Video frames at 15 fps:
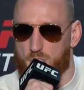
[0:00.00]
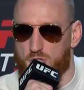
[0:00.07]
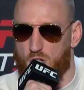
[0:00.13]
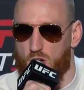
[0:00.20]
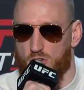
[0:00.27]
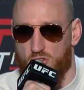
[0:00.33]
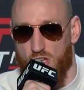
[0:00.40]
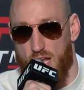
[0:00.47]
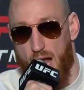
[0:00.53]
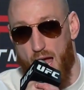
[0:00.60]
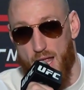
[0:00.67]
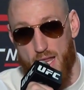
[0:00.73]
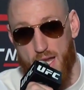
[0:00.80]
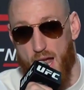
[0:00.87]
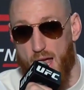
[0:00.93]
talk shit,
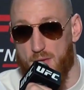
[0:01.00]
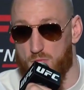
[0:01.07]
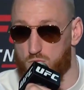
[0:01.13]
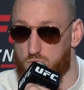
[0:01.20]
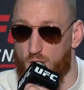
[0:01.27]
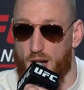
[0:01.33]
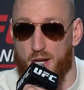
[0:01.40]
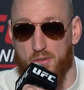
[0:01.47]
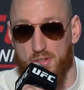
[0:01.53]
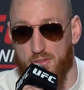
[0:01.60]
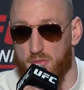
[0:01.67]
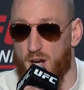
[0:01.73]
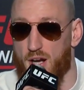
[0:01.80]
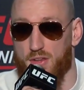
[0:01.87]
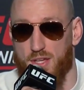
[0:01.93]
and I
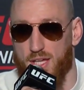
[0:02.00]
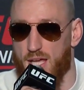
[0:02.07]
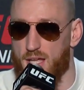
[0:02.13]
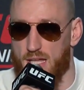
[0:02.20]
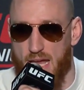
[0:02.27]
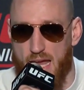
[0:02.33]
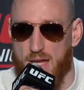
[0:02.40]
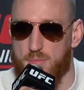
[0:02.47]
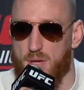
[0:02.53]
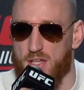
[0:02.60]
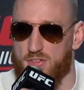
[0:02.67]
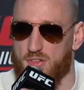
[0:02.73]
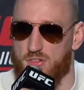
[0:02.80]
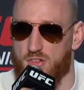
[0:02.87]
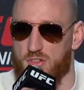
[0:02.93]
rarely get hate
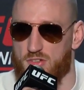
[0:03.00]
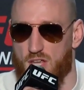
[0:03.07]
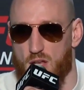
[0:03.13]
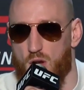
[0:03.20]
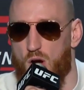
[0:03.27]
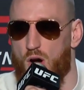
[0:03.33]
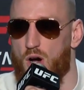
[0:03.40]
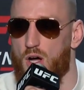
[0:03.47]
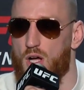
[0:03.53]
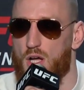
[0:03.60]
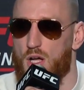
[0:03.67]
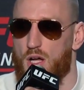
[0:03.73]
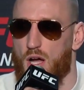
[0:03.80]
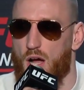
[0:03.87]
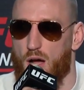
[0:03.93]
messages at all,
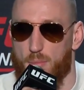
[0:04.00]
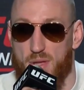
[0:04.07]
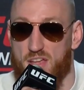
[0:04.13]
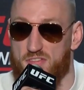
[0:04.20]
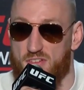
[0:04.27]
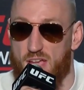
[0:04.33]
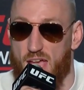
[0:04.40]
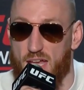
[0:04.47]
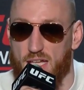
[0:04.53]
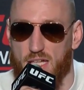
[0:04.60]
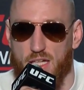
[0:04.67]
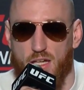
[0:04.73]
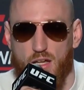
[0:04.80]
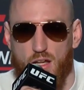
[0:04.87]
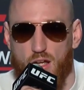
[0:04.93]
if any.